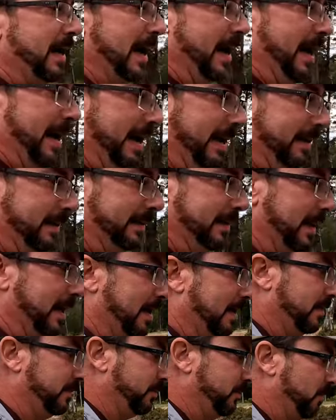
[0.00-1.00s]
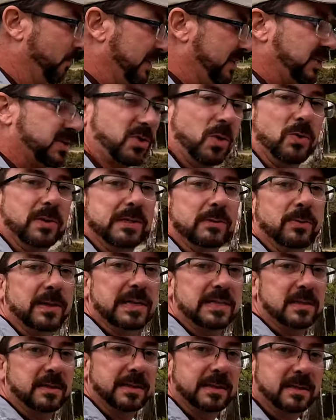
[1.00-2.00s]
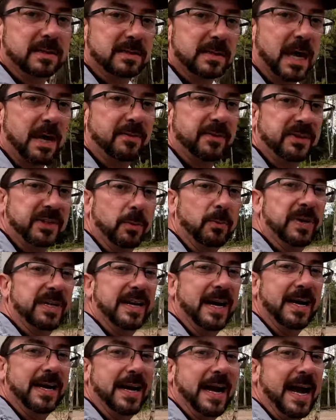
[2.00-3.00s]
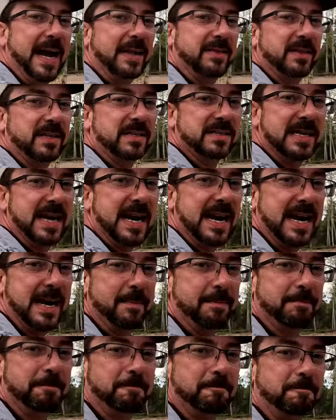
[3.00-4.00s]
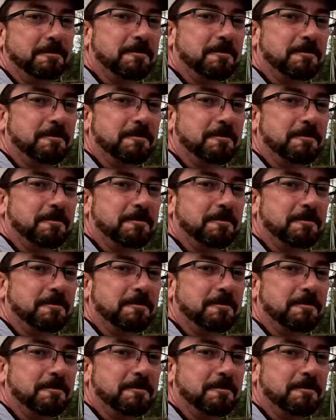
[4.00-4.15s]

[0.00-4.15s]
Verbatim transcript: And uh, we just only recently discovered that we kind of had the same